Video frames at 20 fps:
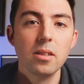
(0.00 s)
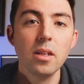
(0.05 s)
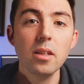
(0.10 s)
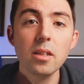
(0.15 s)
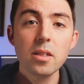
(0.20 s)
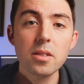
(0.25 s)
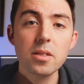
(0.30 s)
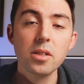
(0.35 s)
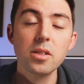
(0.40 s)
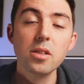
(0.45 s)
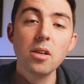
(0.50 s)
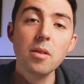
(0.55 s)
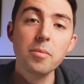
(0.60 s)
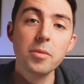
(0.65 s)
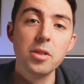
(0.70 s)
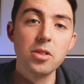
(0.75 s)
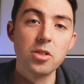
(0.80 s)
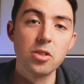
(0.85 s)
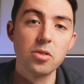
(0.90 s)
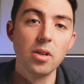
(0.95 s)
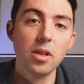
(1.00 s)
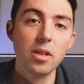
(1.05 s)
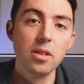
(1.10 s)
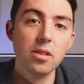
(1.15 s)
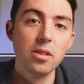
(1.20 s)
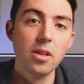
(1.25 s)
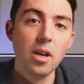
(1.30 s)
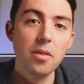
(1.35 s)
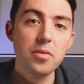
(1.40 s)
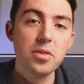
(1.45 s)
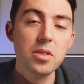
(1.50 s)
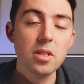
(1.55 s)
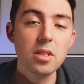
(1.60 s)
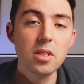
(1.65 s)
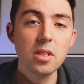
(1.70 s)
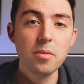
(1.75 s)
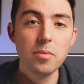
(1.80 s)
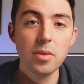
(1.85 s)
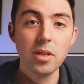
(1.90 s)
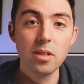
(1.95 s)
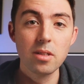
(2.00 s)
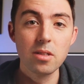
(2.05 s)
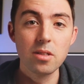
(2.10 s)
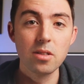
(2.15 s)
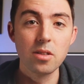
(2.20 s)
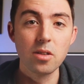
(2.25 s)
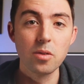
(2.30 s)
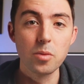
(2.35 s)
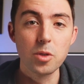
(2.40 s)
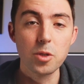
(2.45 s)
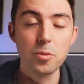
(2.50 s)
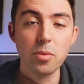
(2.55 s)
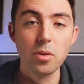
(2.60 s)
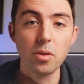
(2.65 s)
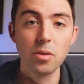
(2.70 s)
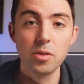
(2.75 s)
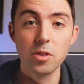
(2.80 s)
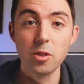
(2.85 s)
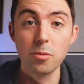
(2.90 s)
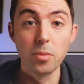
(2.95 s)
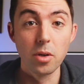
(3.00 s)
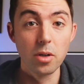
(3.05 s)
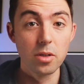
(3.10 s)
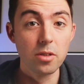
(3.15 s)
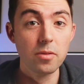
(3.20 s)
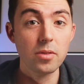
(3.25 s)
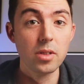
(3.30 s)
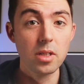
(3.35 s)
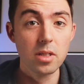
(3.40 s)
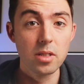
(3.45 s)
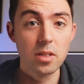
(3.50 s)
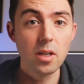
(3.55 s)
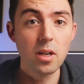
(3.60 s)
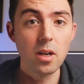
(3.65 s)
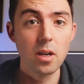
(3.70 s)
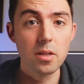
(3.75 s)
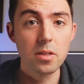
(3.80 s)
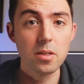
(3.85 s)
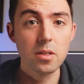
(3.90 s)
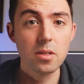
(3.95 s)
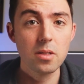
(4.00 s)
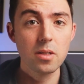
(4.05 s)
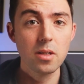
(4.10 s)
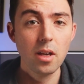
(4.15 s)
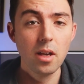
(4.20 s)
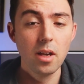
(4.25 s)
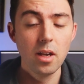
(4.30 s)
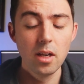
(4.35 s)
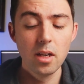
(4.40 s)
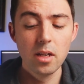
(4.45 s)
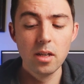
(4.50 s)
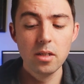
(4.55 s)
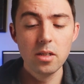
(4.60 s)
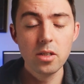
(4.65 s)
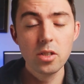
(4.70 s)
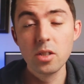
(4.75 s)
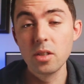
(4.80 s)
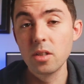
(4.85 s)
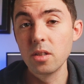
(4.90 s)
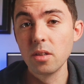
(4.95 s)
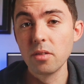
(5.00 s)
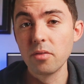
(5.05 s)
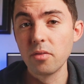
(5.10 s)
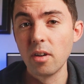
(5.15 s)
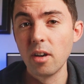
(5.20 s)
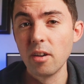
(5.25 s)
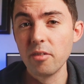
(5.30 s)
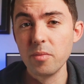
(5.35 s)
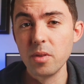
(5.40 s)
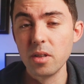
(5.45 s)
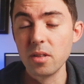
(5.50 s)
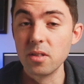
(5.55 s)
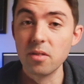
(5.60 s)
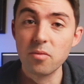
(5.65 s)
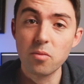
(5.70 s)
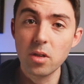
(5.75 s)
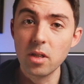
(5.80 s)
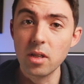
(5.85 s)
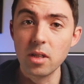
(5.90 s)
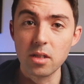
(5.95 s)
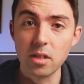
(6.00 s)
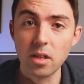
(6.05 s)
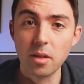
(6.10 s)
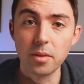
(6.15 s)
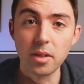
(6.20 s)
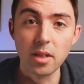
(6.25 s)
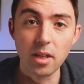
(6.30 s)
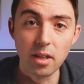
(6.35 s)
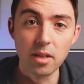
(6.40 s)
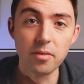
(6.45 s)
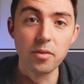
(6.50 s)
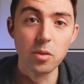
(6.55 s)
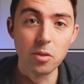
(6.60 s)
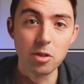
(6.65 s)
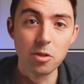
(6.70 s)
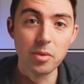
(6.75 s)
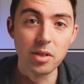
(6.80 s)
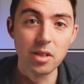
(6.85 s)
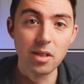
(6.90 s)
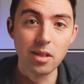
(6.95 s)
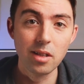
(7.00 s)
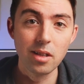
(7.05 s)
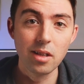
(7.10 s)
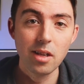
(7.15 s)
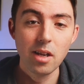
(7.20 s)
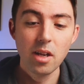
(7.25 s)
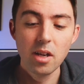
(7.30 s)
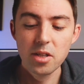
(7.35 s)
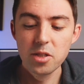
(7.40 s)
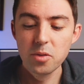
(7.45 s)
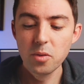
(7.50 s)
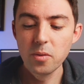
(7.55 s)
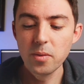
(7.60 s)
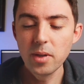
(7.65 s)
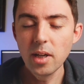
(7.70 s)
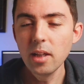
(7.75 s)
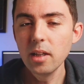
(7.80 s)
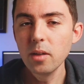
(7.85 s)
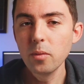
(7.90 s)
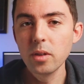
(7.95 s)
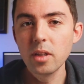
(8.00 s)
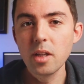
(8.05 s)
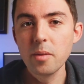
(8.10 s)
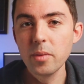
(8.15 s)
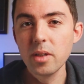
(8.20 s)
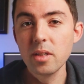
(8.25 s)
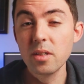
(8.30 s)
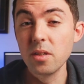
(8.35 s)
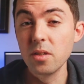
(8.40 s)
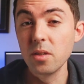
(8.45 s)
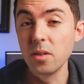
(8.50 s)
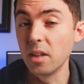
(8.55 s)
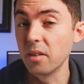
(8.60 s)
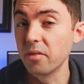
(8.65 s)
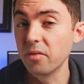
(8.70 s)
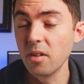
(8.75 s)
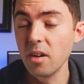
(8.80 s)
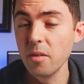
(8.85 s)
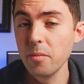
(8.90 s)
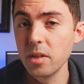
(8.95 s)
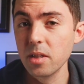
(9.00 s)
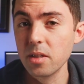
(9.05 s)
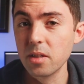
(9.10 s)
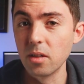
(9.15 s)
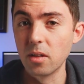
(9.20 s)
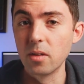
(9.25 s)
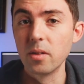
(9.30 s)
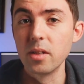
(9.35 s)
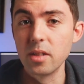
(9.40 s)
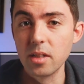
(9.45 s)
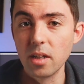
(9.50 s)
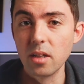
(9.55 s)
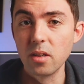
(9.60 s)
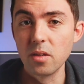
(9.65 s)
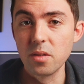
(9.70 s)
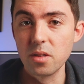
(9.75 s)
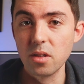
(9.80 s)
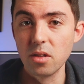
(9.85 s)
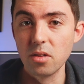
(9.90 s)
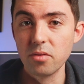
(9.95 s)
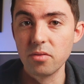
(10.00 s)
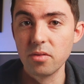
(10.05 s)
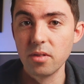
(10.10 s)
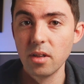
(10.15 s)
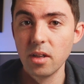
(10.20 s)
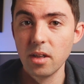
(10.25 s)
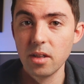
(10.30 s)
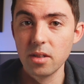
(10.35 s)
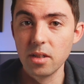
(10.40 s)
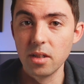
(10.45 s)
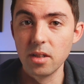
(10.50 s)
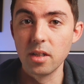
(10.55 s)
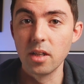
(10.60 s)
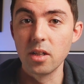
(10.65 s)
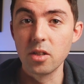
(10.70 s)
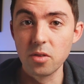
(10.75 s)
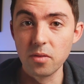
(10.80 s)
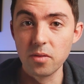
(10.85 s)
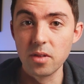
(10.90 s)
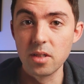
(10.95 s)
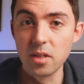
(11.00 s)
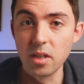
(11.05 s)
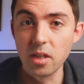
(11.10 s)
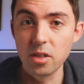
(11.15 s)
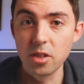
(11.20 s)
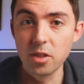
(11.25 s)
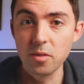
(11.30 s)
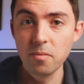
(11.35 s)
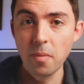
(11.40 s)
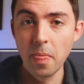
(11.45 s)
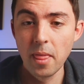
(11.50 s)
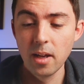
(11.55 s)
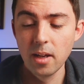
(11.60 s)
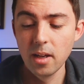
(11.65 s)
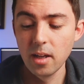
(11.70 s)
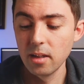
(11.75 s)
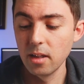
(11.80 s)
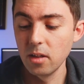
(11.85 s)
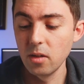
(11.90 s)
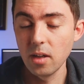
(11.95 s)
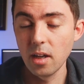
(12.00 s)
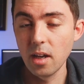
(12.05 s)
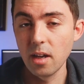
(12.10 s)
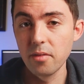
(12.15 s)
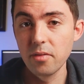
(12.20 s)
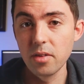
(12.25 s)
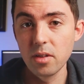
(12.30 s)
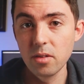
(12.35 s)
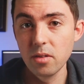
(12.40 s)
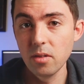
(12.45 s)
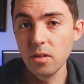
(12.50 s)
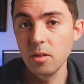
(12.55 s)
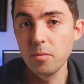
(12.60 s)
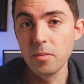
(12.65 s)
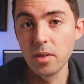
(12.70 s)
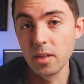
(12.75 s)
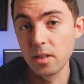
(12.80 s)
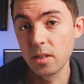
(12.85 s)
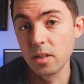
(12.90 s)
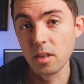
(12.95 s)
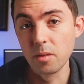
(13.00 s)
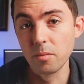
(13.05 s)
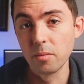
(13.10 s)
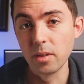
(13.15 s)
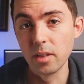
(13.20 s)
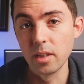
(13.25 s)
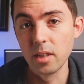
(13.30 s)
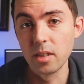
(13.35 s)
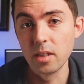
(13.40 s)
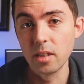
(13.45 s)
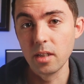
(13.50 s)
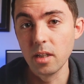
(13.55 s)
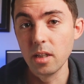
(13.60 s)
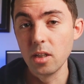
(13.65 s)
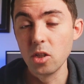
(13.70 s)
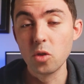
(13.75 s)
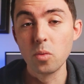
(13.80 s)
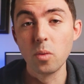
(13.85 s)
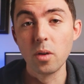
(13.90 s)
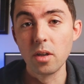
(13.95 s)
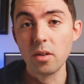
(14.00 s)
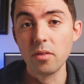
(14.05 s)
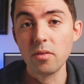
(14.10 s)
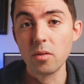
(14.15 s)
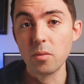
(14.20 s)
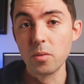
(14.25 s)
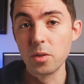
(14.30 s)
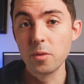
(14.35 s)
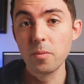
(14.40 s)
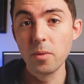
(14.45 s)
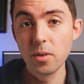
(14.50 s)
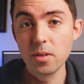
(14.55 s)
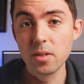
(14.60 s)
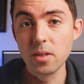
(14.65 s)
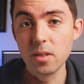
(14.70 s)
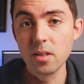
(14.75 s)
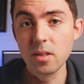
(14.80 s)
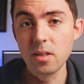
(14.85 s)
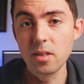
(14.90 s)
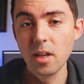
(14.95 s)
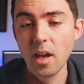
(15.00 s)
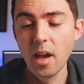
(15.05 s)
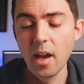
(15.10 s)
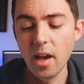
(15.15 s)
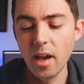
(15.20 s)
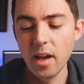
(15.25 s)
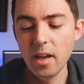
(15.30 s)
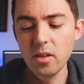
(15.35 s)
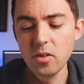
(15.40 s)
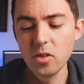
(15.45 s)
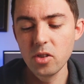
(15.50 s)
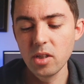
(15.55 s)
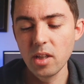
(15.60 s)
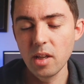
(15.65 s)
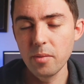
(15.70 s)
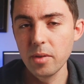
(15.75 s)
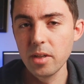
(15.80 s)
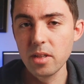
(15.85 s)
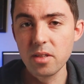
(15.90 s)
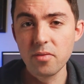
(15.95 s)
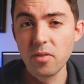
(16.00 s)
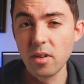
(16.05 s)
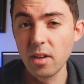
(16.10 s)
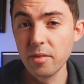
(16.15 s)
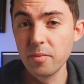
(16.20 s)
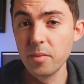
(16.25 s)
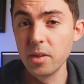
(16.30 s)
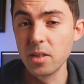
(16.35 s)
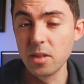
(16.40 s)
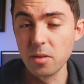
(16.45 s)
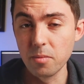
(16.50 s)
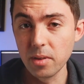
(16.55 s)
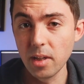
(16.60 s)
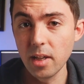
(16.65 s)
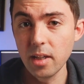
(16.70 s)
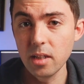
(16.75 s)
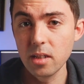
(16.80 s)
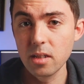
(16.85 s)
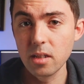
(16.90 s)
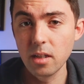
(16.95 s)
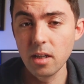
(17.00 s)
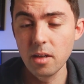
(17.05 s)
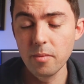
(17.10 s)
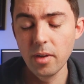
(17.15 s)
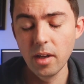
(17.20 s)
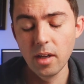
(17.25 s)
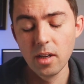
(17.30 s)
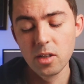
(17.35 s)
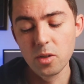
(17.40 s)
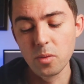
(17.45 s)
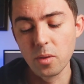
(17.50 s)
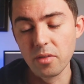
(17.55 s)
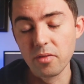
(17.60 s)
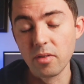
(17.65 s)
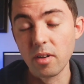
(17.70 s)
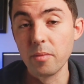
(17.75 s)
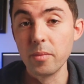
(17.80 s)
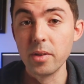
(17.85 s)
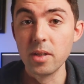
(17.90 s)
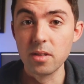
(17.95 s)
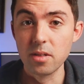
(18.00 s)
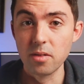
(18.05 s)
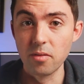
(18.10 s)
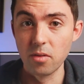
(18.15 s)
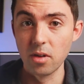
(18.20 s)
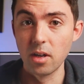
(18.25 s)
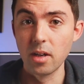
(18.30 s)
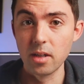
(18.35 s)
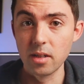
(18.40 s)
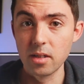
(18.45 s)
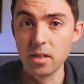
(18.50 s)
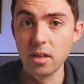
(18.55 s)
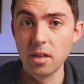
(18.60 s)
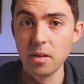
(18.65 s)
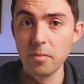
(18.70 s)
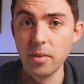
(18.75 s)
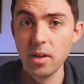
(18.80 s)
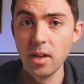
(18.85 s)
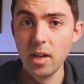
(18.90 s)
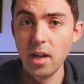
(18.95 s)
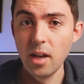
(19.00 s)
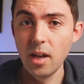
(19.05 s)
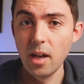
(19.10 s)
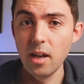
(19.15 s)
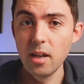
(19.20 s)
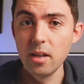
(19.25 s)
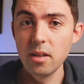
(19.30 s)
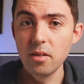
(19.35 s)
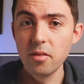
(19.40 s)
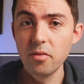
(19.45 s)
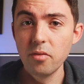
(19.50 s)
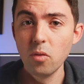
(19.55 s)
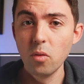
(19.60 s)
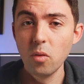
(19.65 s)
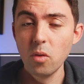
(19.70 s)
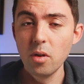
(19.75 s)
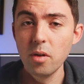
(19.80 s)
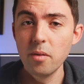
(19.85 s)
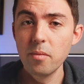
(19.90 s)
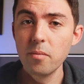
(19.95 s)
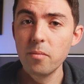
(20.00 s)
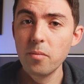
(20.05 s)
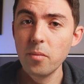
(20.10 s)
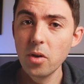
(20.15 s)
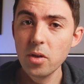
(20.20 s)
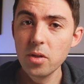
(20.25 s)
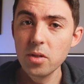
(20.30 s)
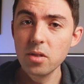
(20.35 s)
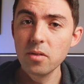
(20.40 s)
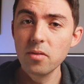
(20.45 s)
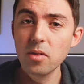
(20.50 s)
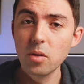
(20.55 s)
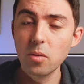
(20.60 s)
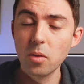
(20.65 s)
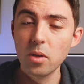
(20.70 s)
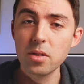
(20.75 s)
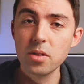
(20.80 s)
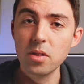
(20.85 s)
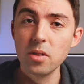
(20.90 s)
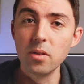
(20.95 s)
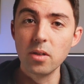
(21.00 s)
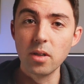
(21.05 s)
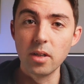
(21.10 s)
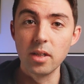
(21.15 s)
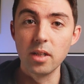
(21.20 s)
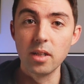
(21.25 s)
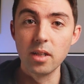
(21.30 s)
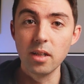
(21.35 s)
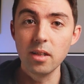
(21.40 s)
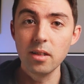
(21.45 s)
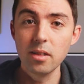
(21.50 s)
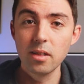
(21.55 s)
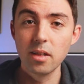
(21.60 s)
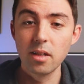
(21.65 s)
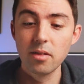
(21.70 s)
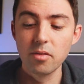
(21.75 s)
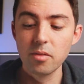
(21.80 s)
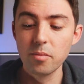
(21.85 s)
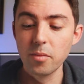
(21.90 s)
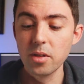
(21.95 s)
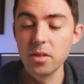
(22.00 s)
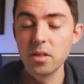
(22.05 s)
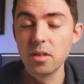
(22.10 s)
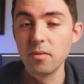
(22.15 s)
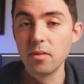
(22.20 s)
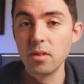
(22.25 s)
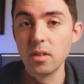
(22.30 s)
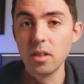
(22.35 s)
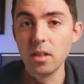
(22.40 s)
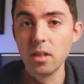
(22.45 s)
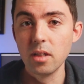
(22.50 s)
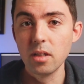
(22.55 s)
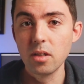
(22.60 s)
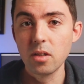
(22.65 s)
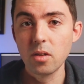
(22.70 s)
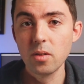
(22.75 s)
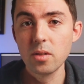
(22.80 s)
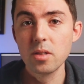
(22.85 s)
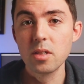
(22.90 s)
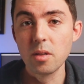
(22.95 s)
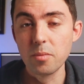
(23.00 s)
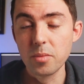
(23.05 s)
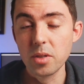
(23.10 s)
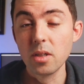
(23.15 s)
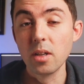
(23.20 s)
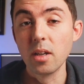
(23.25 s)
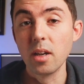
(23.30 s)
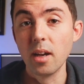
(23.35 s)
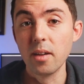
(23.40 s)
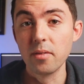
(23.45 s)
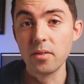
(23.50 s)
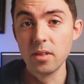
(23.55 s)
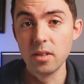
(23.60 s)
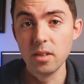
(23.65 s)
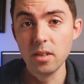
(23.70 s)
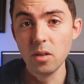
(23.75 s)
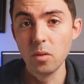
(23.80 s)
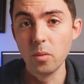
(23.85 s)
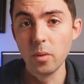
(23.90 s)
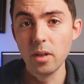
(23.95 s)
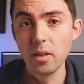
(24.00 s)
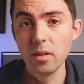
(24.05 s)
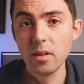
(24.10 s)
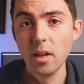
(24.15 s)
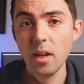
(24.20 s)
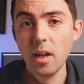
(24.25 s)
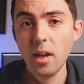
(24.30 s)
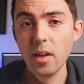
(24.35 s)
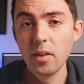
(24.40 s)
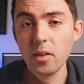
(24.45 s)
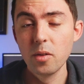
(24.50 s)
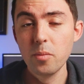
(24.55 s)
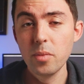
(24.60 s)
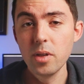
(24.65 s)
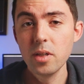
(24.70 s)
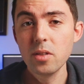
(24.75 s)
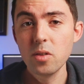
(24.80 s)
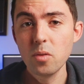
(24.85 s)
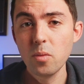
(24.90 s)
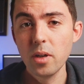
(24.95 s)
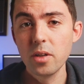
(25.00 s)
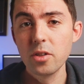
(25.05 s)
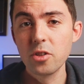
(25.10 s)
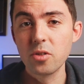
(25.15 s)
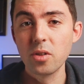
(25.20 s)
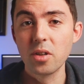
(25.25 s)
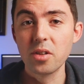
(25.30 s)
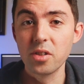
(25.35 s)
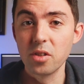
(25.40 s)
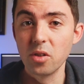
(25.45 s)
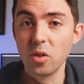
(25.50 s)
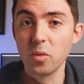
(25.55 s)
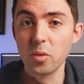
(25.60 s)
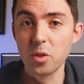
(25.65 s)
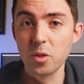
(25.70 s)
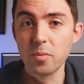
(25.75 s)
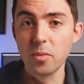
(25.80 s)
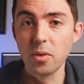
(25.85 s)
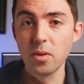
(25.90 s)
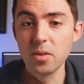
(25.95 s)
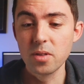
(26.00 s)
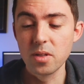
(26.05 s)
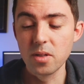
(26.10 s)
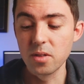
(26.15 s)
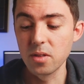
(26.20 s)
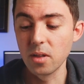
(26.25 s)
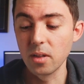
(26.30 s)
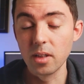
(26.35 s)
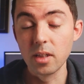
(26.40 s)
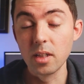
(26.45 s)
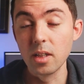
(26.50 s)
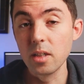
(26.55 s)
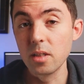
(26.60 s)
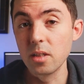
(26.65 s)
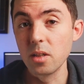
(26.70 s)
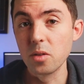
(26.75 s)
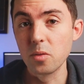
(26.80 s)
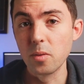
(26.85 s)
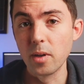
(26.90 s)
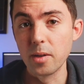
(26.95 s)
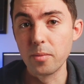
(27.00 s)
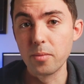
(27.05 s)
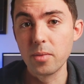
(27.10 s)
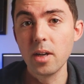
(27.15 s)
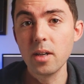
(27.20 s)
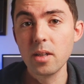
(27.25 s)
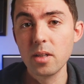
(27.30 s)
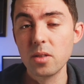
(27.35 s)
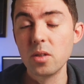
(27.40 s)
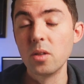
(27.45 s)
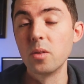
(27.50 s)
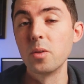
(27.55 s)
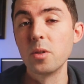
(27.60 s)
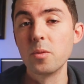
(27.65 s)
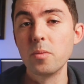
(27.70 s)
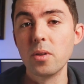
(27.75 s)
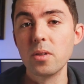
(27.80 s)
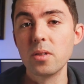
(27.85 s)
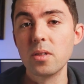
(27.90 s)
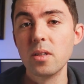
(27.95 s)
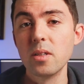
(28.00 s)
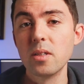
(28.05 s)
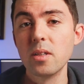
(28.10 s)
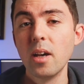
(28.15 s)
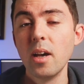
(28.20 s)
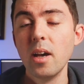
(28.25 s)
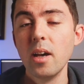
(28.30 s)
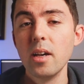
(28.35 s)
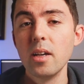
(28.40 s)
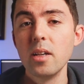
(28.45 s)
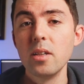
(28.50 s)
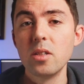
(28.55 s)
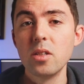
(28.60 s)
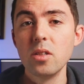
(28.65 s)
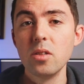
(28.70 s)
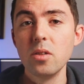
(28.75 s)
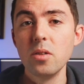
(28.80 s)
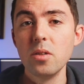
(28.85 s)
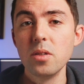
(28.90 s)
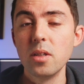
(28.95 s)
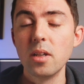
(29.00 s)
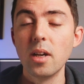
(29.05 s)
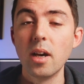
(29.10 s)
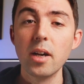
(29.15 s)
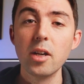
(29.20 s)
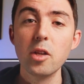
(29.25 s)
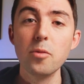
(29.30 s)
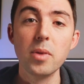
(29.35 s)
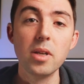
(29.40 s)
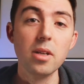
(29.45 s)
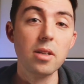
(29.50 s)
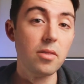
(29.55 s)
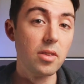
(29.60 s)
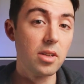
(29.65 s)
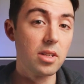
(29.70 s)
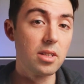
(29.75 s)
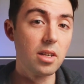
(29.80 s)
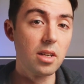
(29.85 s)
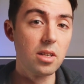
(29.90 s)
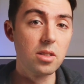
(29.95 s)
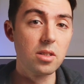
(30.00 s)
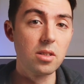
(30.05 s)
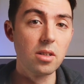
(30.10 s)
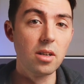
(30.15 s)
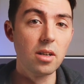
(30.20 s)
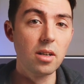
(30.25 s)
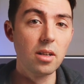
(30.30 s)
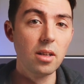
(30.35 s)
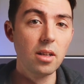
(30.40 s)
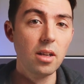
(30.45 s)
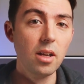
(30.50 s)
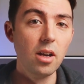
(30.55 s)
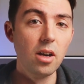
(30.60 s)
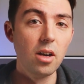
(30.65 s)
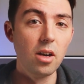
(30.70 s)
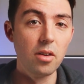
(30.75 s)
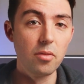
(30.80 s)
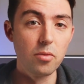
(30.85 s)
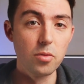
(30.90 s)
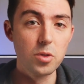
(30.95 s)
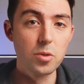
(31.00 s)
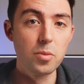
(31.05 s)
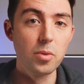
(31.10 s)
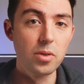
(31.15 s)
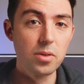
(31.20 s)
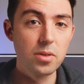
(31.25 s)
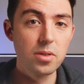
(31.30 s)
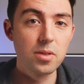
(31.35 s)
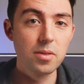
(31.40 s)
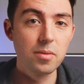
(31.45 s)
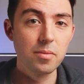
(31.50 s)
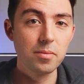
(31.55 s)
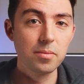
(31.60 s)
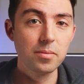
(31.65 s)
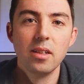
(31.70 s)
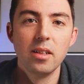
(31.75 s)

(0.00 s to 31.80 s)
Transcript: Then there's the time constraint. You have 60 minutes to respond to both of these tasks, in addition to the 5 minutes of reading time that they give you at the beginning. So in reality what that means is you have 5 minutes to orientate yourself to the nature of the section. Then you have 30 minutes to complete each one of the responses. And usually that means 5 minutes of planning time, 25 minutes of writing time. And for most of the quotes that you're going to get, and for most of the concepts that you're going to have to deal with, the best way to structure your response, and certainly the easiest way to practice your responses, is to use an argumentative essay style of response.